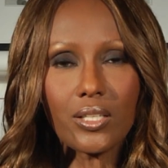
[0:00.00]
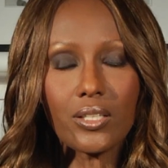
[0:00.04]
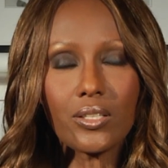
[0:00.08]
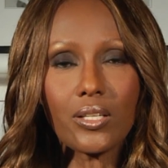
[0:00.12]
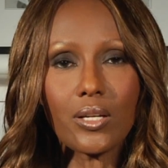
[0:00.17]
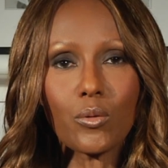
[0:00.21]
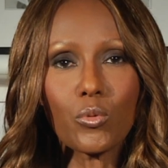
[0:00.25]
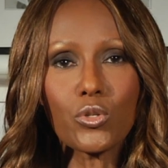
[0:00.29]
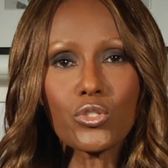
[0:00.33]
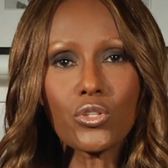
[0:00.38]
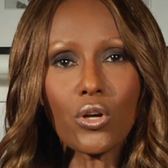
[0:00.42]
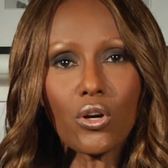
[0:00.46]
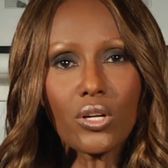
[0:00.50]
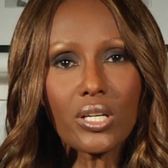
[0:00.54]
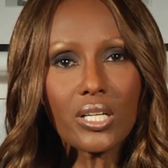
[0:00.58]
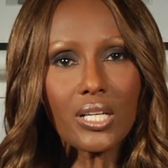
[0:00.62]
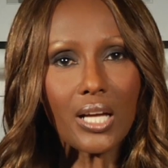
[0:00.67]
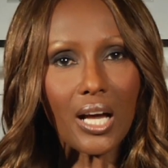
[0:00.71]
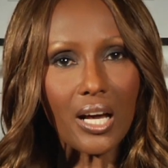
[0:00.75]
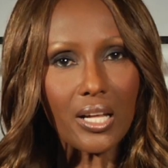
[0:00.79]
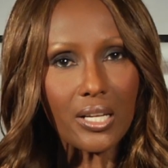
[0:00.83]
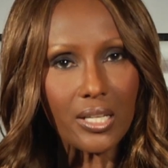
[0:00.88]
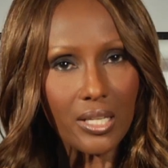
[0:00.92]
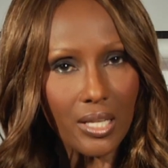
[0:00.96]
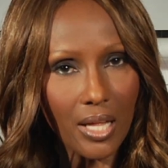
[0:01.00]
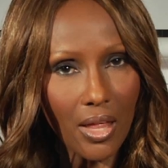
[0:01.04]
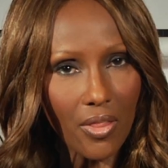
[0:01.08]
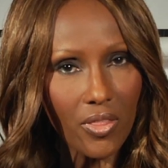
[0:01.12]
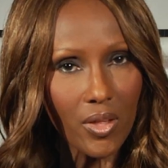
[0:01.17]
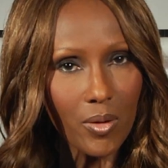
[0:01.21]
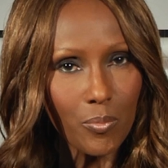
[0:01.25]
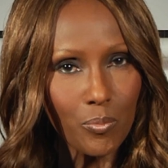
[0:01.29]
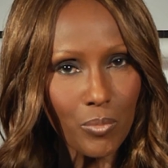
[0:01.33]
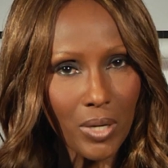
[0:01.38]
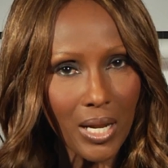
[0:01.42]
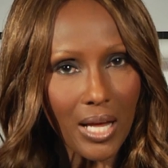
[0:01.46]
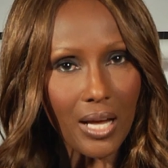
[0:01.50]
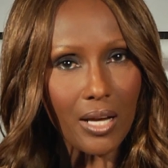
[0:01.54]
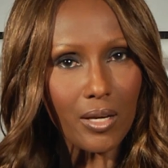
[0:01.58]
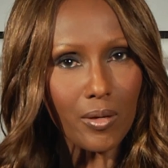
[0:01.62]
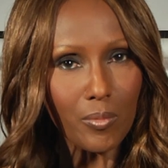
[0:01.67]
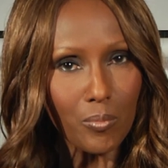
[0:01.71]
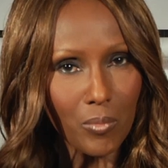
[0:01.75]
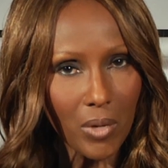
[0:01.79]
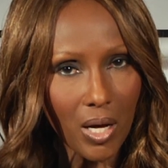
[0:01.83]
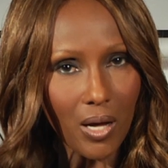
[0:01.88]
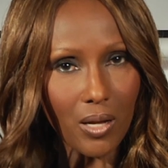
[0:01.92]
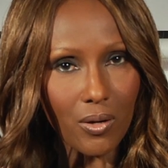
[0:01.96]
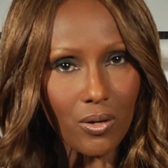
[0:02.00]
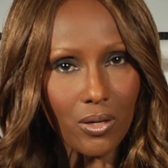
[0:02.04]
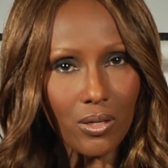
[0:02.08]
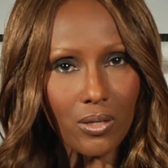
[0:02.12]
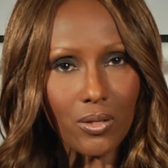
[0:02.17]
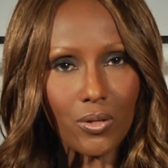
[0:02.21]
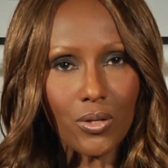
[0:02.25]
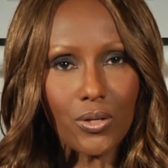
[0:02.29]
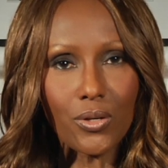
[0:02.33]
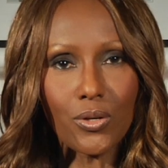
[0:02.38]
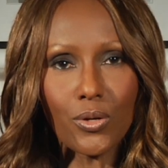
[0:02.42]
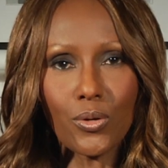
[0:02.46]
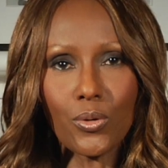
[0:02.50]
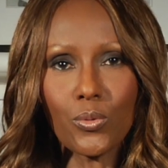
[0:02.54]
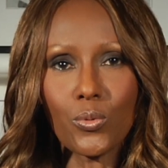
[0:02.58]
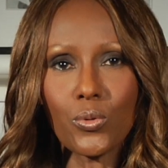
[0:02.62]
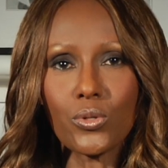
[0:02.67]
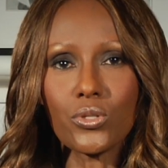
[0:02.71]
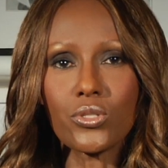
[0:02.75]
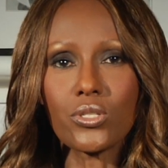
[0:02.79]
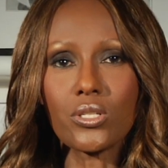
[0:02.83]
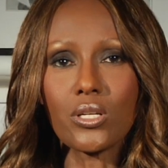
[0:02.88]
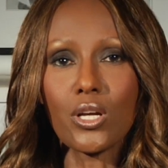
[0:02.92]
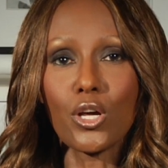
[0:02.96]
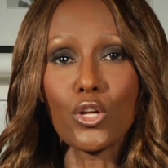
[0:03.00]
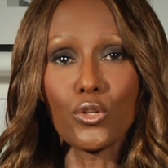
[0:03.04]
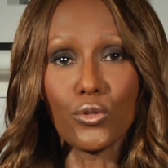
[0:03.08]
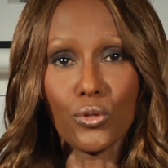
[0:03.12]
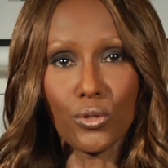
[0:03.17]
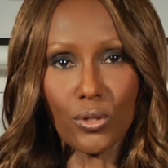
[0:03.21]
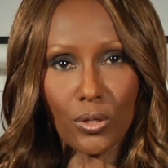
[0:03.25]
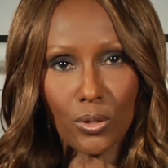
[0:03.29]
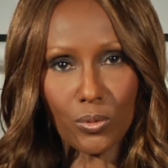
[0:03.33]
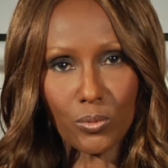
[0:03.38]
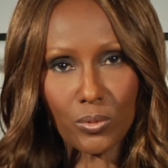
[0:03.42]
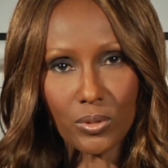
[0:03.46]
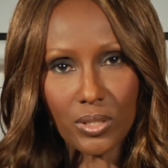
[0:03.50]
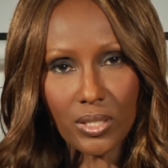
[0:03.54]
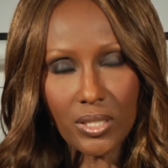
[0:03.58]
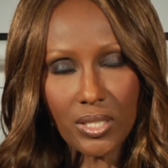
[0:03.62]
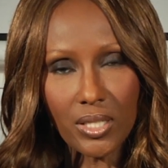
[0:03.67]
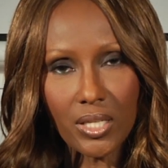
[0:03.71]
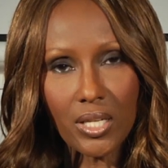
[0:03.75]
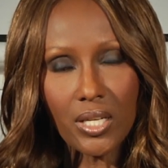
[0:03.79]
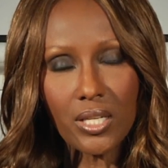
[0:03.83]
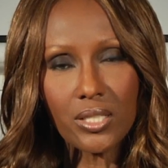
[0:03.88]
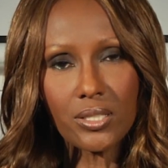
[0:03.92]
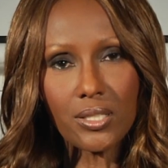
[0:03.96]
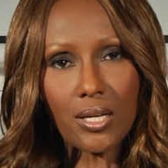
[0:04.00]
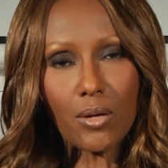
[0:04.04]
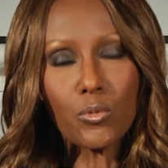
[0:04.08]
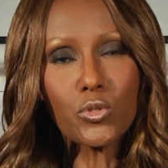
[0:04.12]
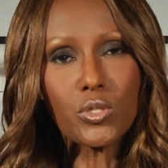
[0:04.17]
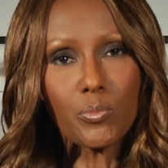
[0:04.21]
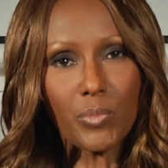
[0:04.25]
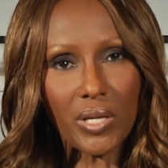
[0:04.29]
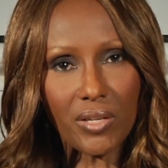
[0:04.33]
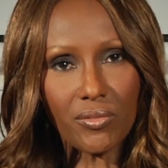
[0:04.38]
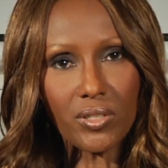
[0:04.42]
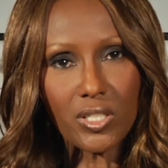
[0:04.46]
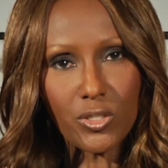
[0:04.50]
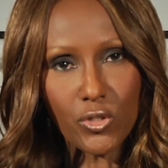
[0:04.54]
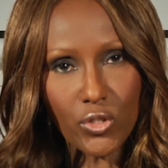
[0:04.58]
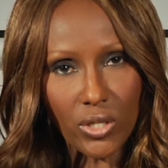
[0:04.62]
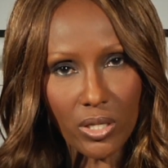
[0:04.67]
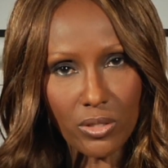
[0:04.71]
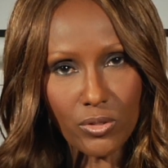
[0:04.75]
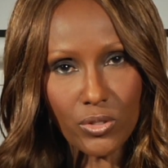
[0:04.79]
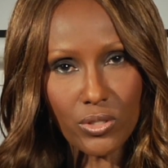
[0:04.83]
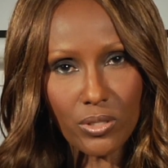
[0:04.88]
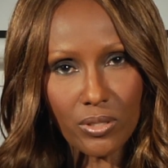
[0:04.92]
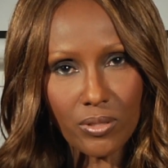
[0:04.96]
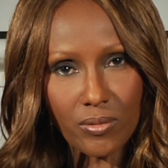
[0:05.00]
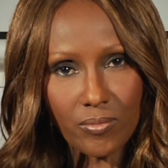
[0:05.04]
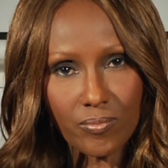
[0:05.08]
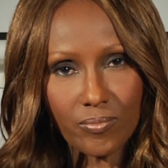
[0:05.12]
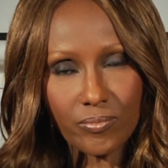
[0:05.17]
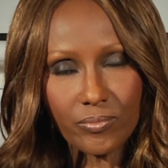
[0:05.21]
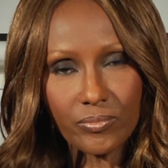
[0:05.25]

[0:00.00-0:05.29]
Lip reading: there was only another black model who was known. That was Beverly Johnson.